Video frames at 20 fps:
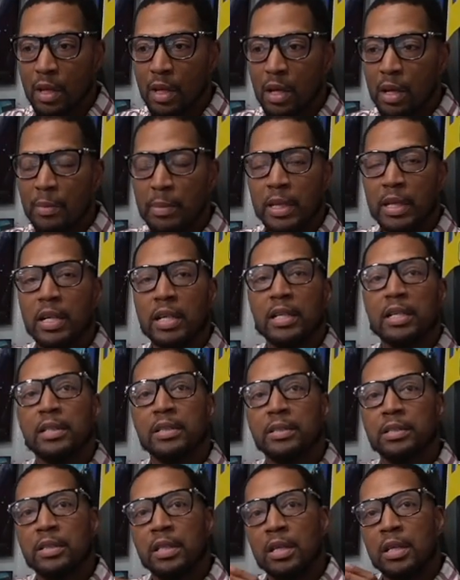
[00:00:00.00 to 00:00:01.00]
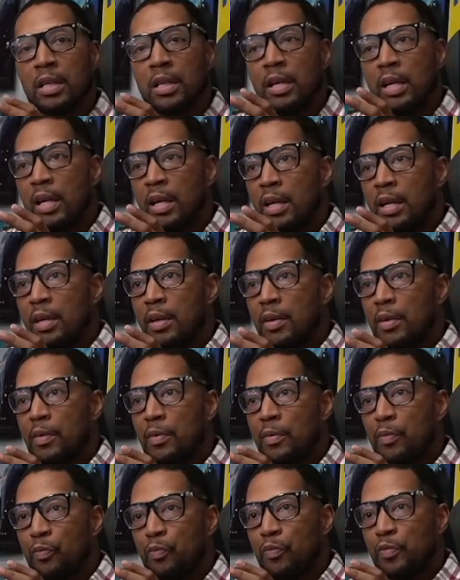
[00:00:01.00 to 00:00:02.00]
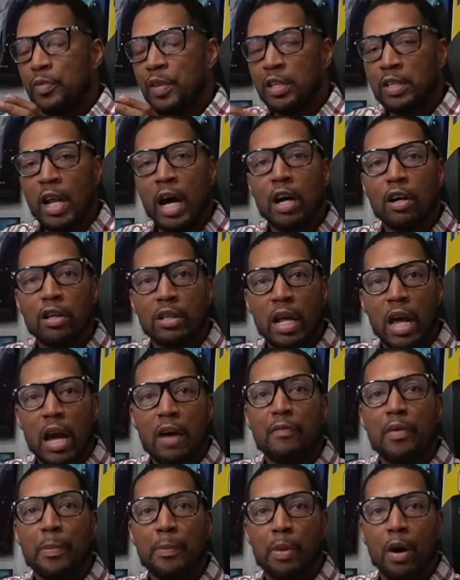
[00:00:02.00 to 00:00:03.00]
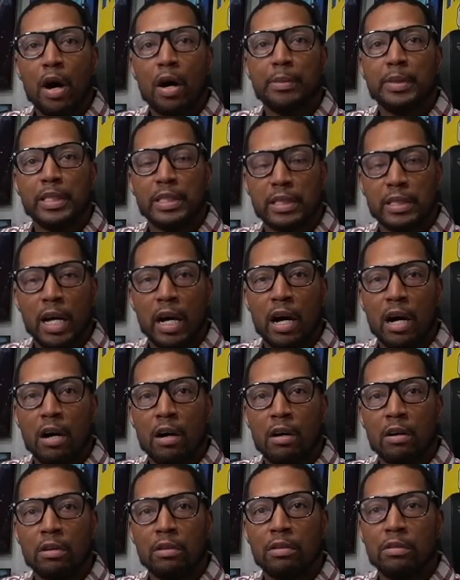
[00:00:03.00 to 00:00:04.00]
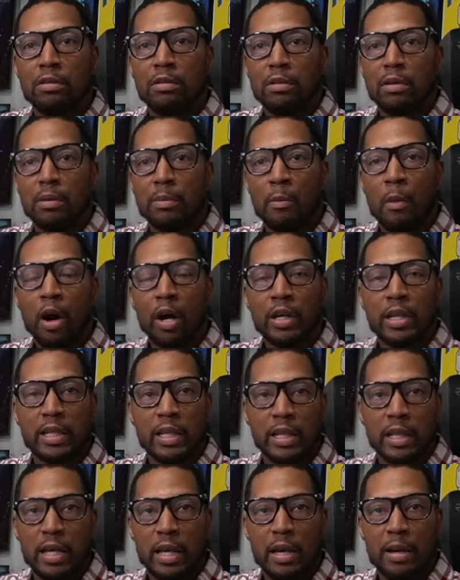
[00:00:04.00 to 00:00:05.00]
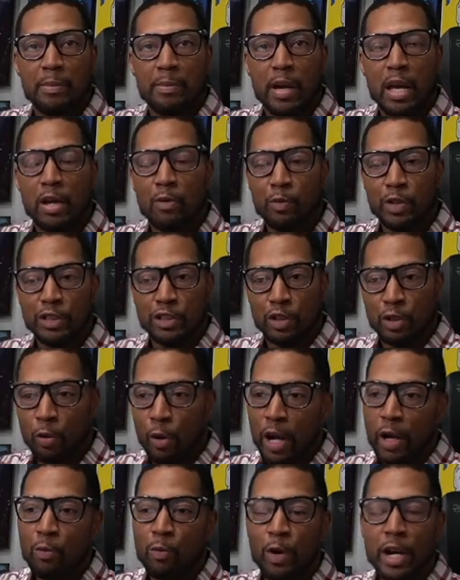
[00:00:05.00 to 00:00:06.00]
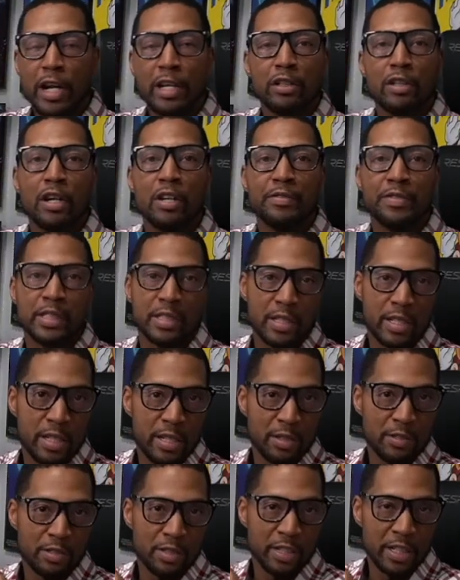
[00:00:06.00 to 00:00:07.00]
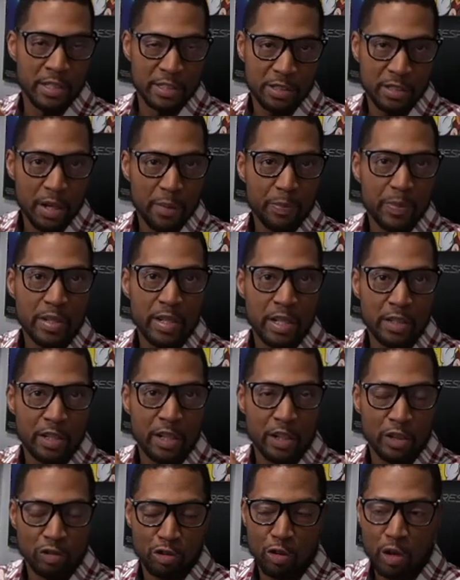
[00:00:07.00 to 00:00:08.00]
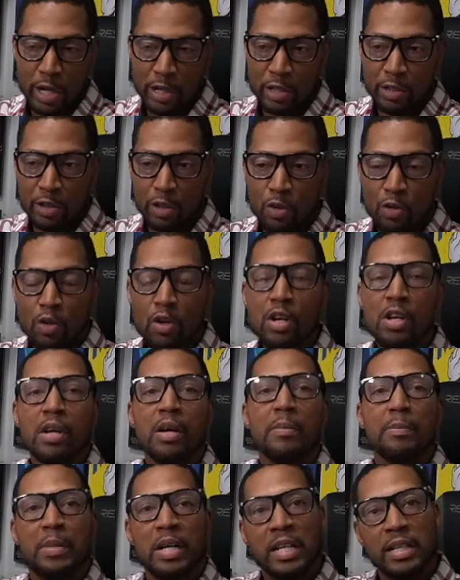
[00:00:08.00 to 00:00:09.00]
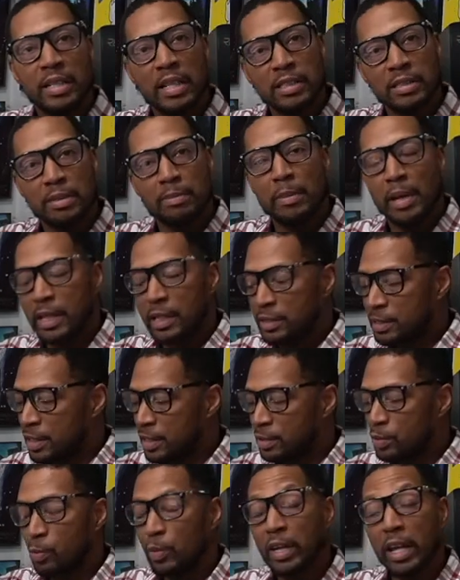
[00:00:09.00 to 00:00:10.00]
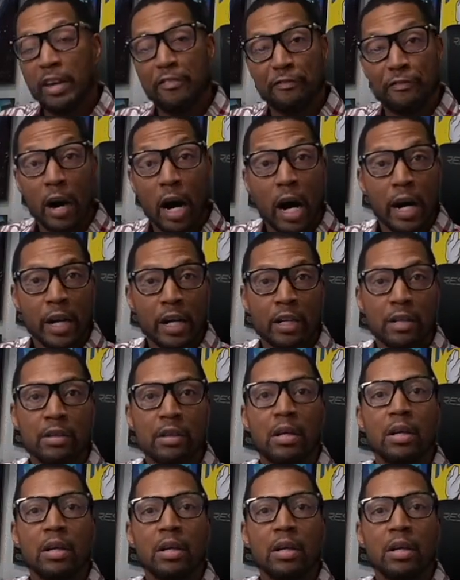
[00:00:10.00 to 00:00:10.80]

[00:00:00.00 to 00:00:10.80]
because they're not going to have a Barbie style marketing campaign, which Gray Randolph has said is something that they're trying to do, but it doesn't make sense when they fired